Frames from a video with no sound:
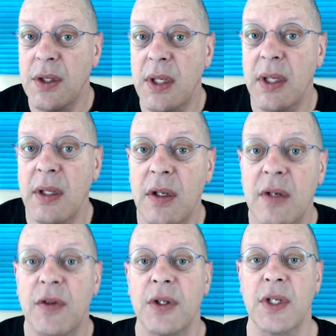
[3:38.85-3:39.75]
study the
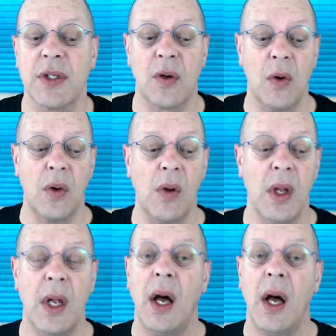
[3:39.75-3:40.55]
universe as a whole,